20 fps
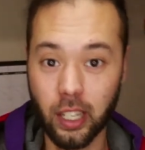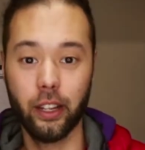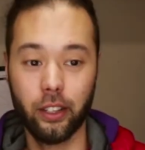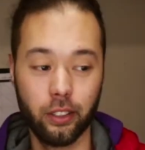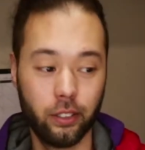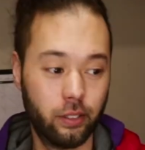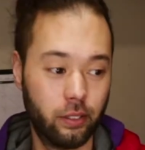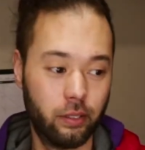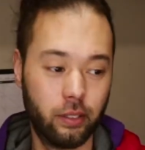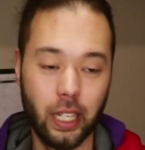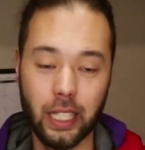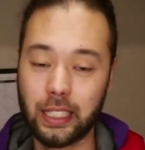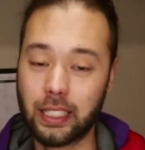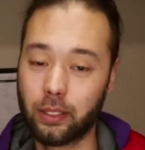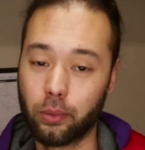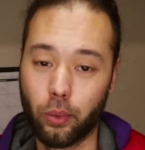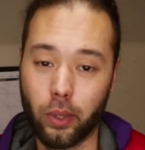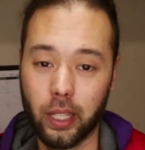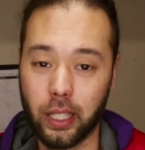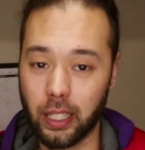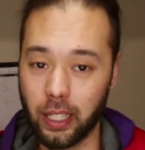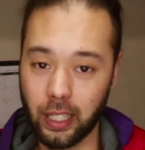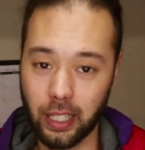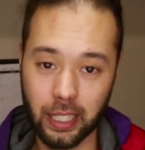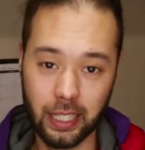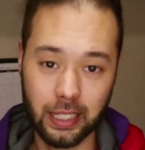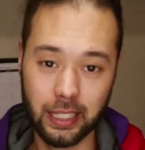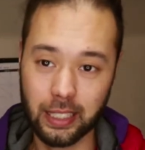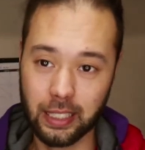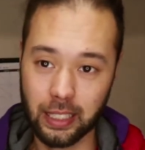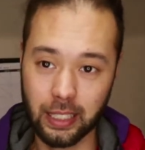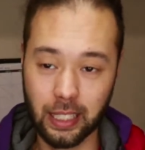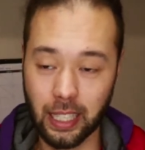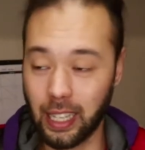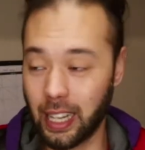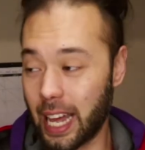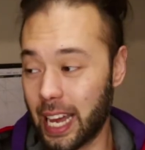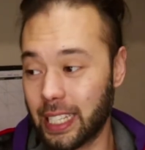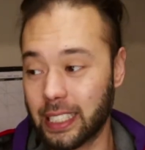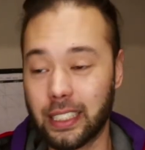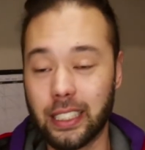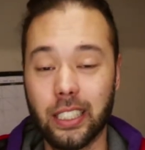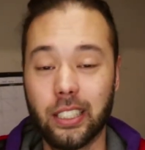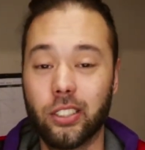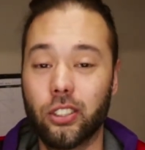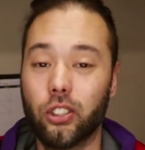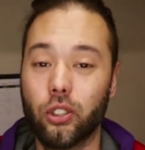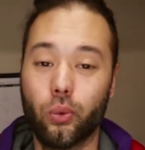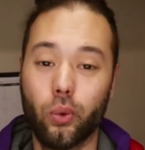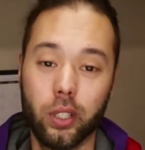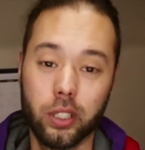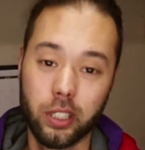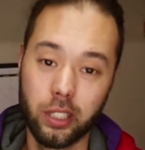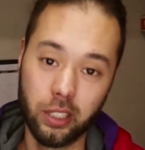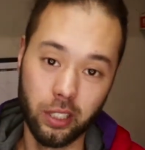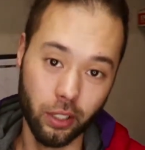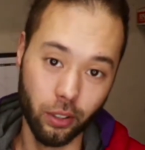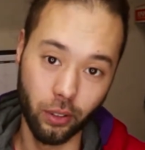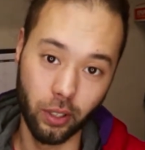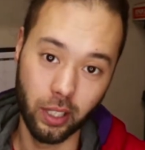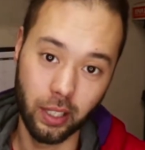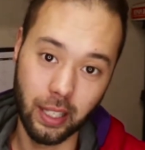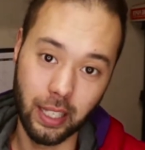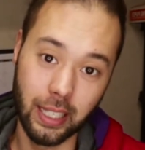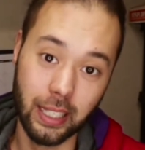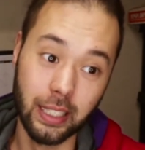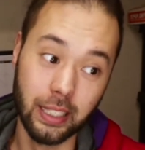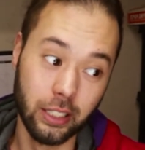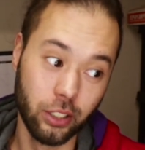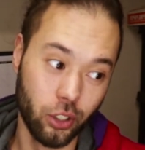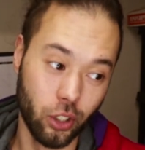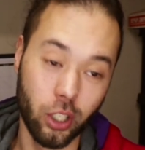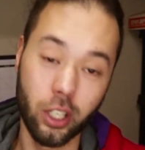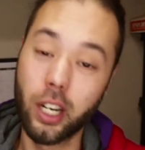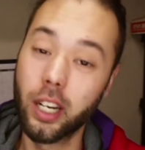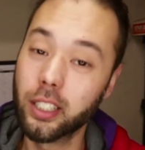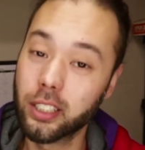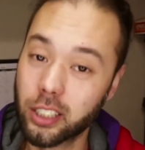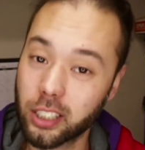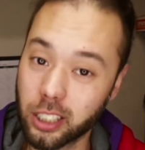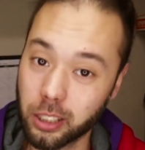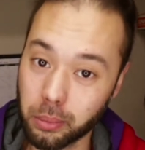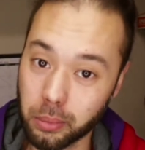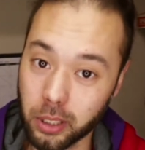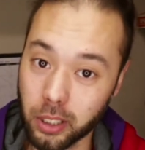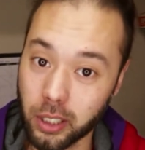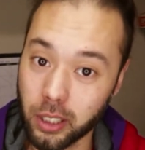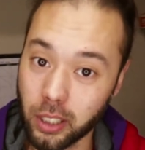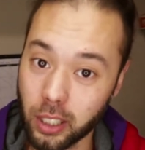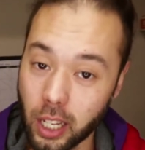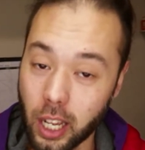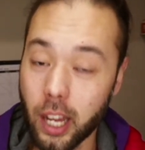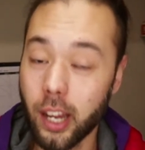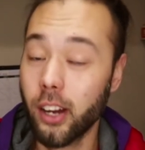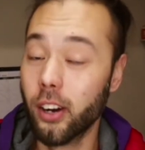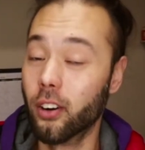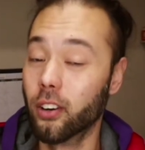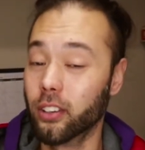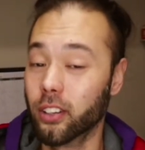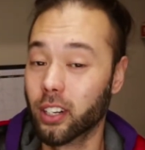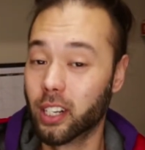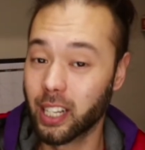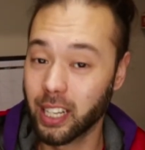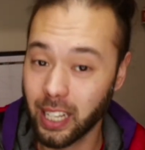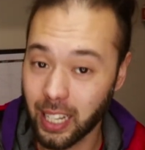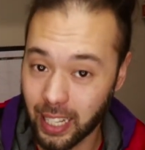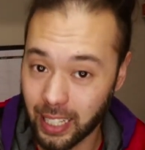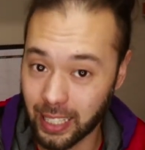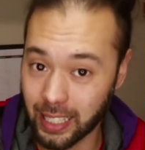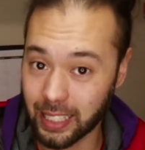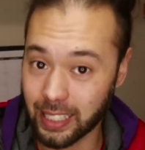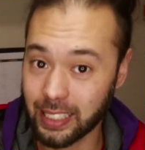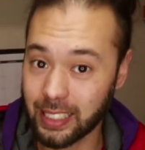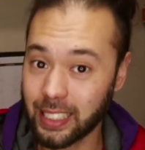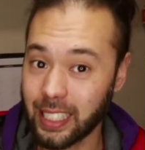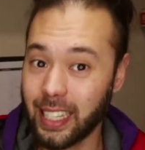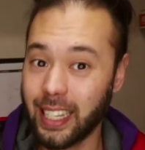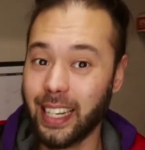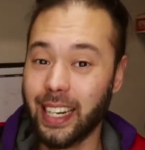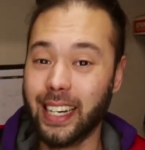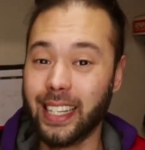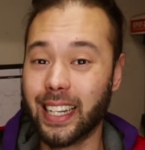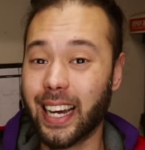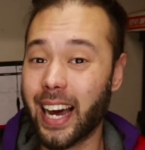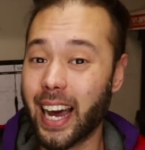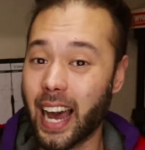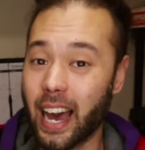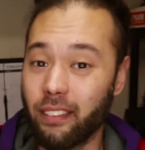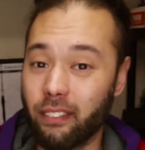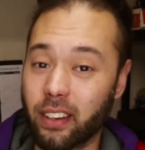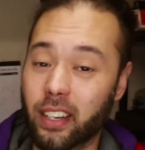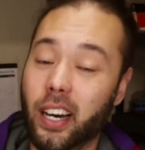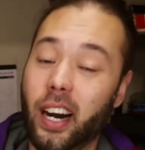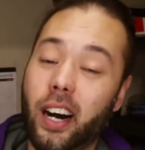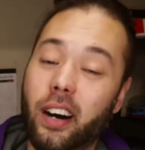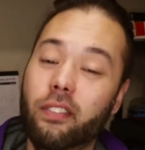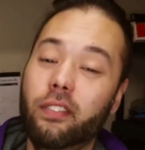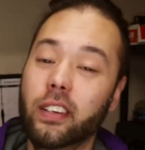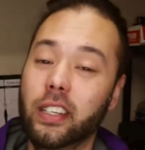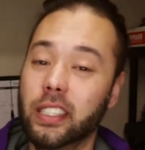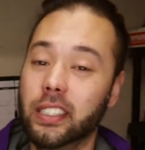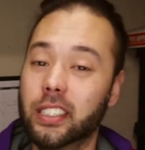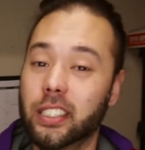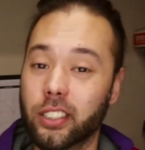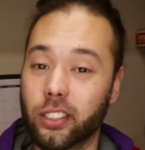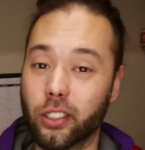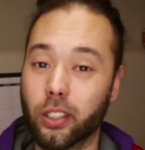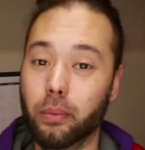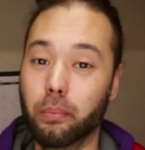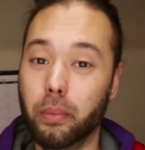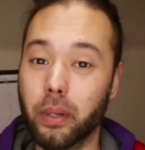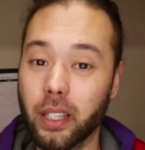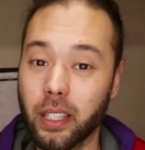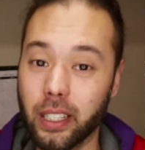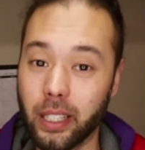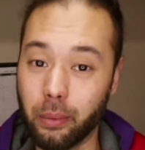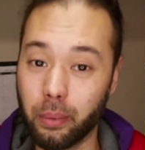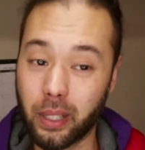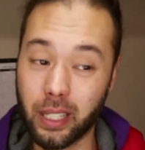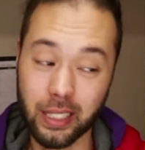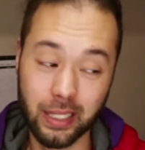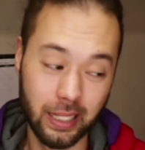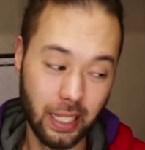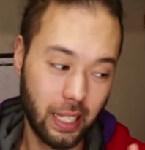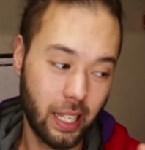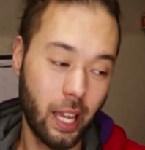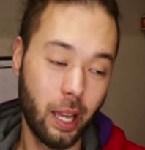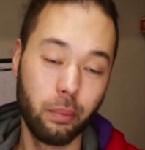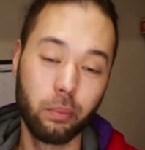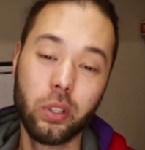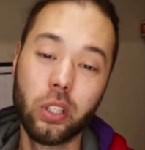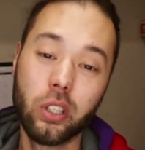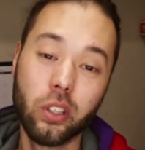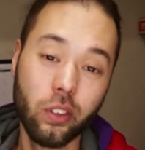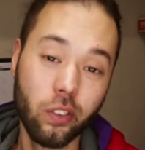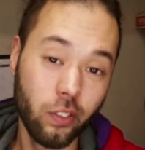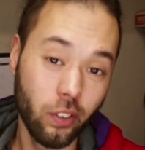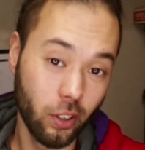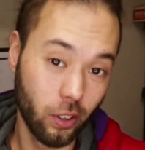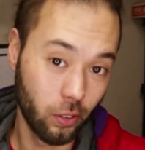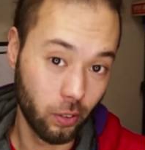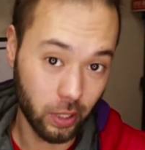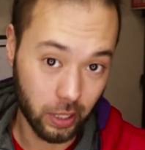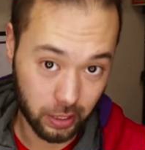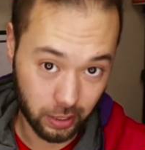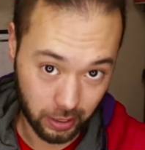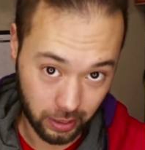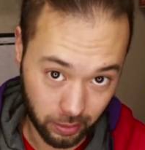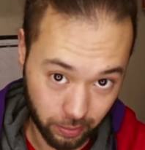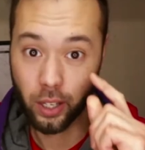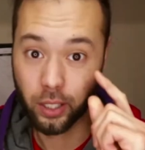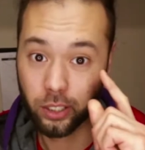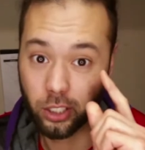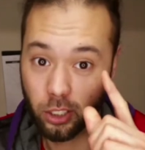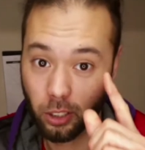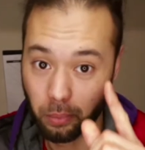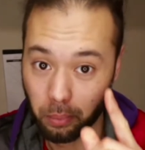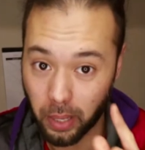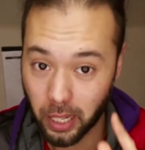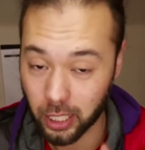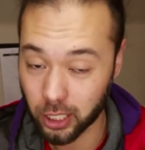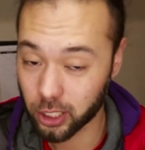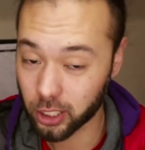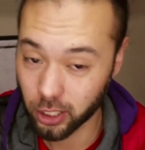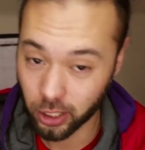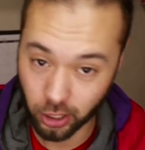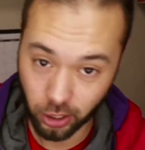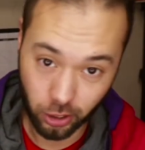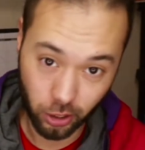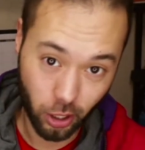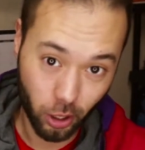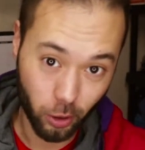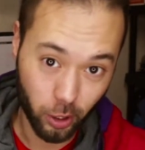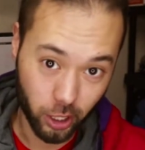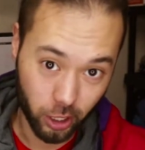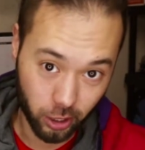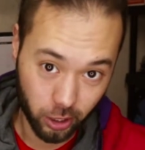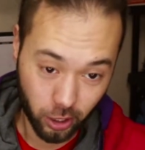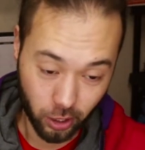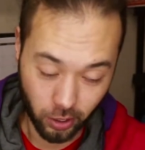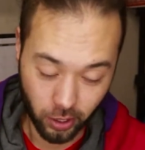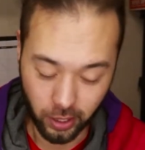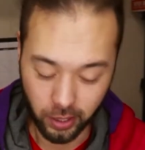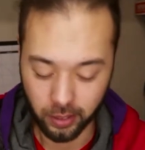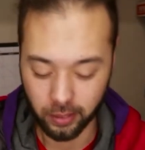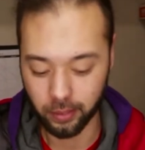And that's one of the last things you want to deal with, is your customer or your client not having confidence in your ability, because they came to you for a reason. So make sure you know what you're doing.